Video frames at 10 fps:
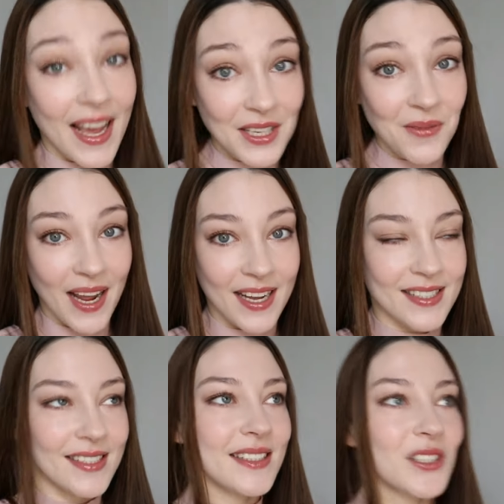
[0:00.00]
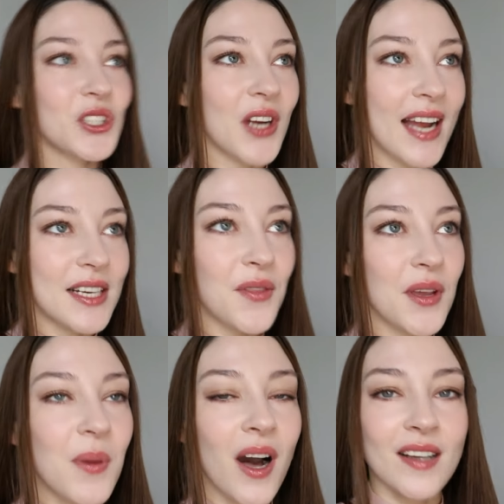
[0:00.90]
Anyways, trying to
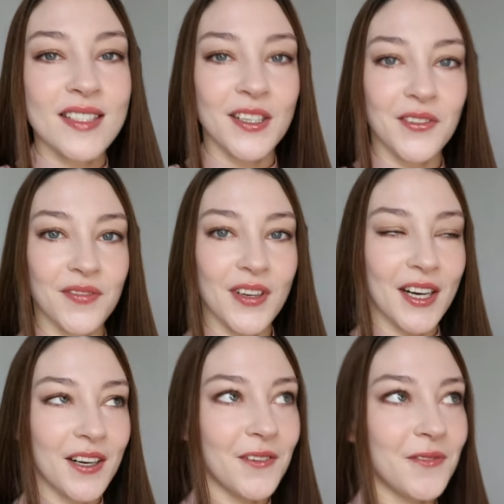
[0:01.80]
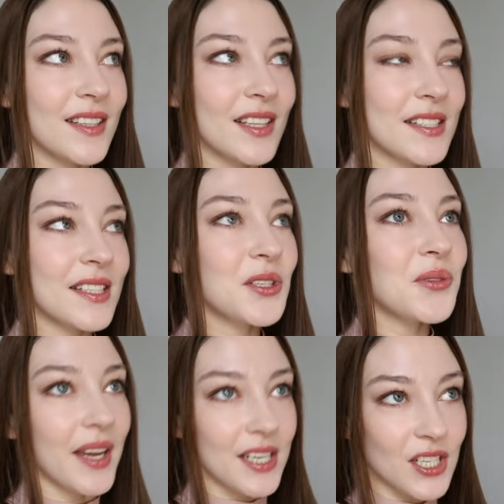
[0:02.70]
think positive of the
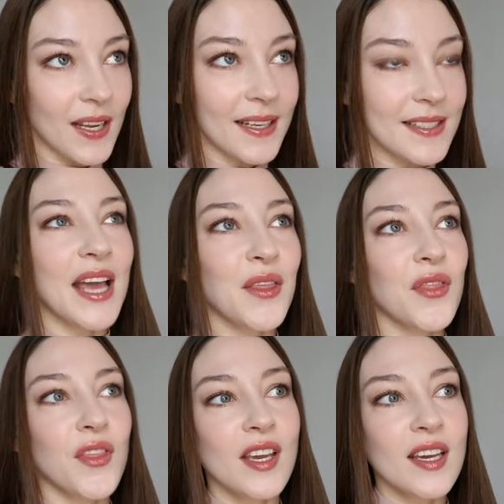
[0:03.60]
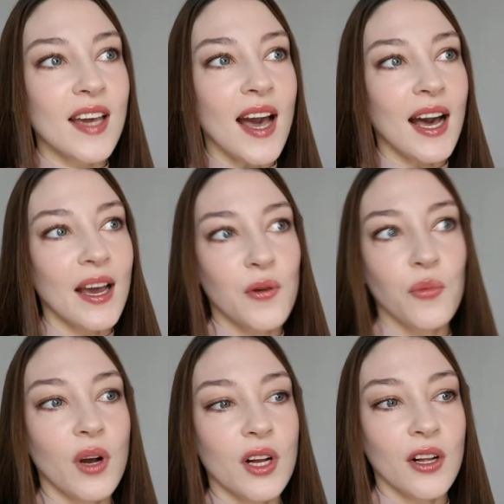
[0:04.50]
situation, I think I
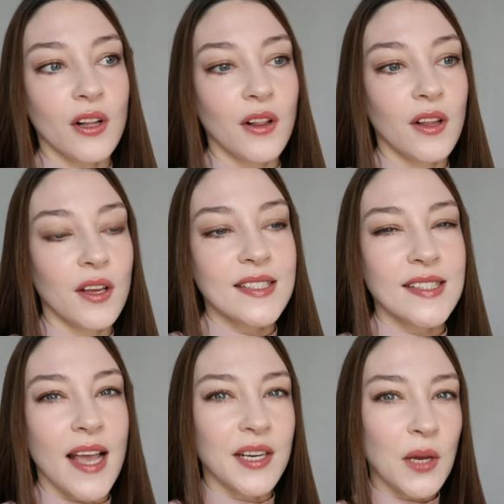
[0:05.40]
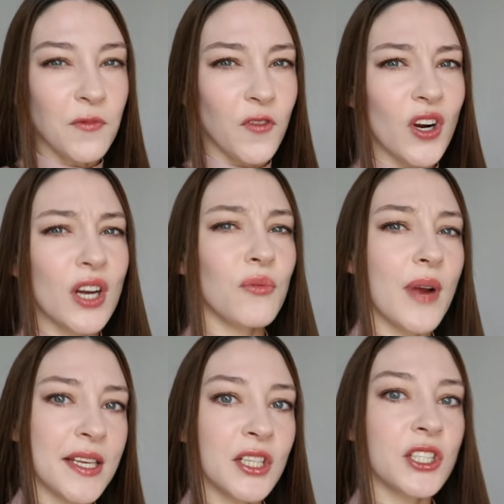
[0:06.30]
will sign up for a
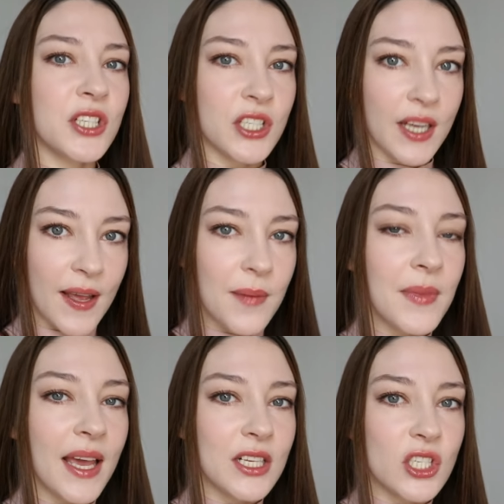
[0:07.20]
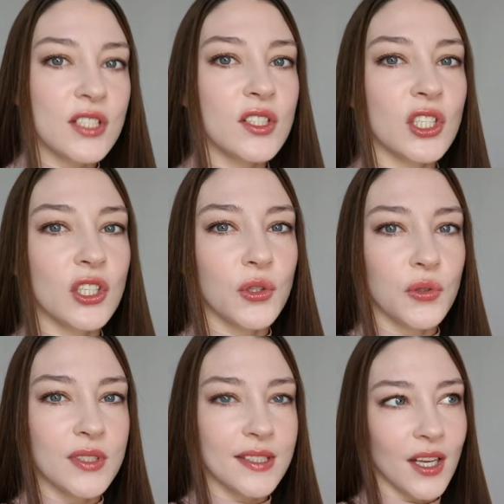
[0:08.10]
regular gym and just
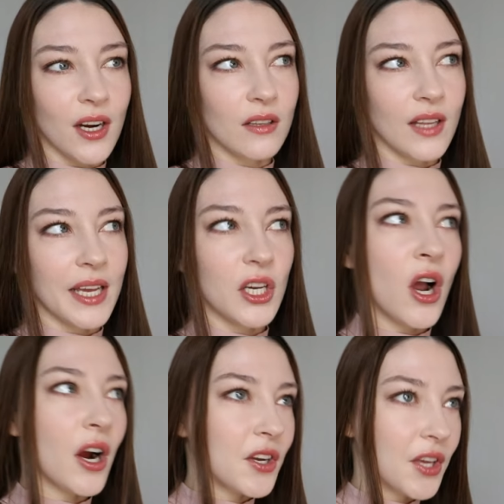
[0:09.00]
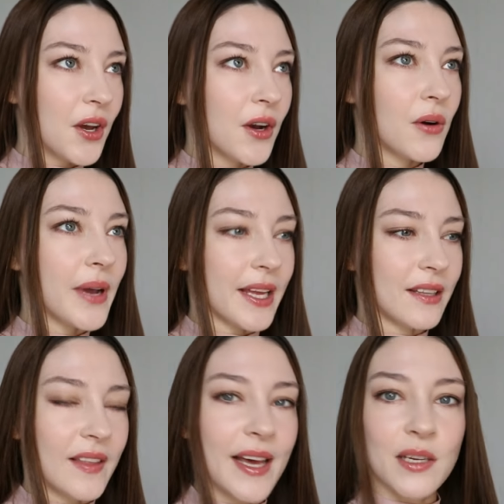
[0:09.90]
use their like cardio
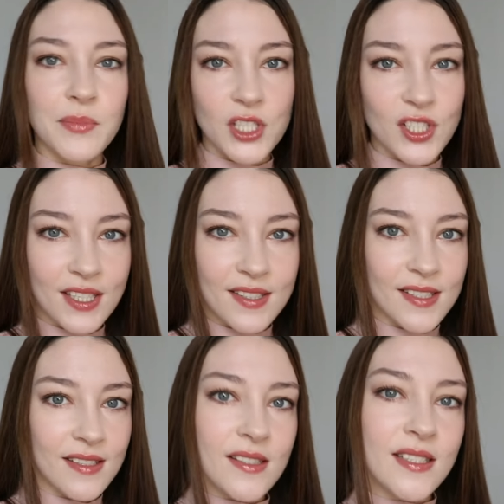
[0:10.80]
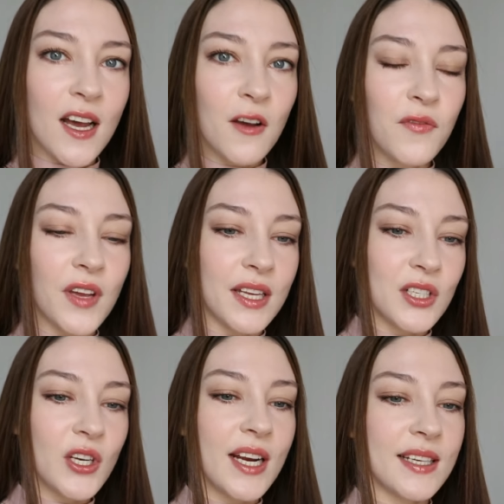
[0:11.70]
and leg machines and stuff
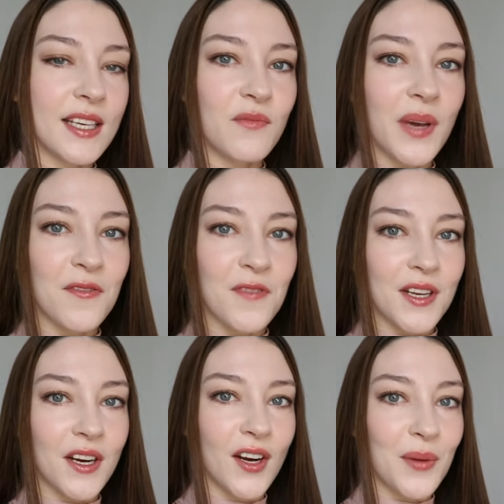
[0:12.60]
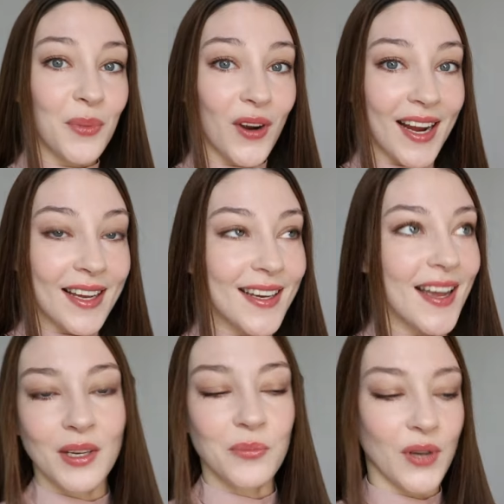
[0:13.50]
and try to give my finger a break.
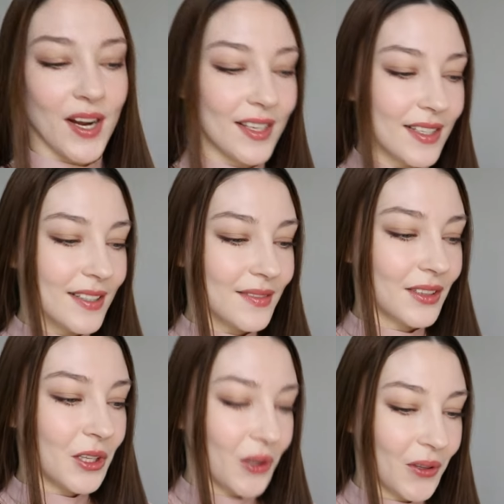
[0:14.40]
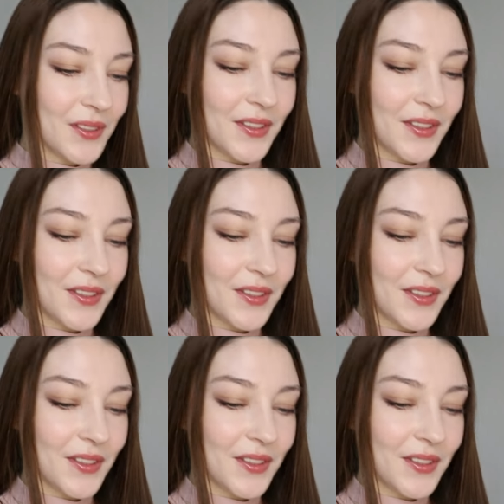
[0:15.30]
A break. Whoa,